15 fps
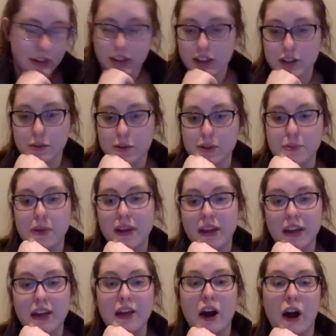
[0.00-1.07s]
This was
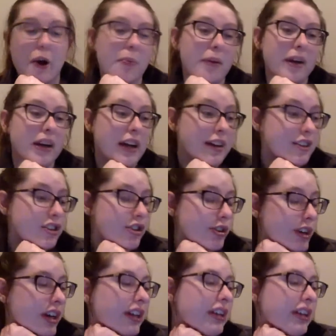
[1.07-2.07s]
making Hallmark history.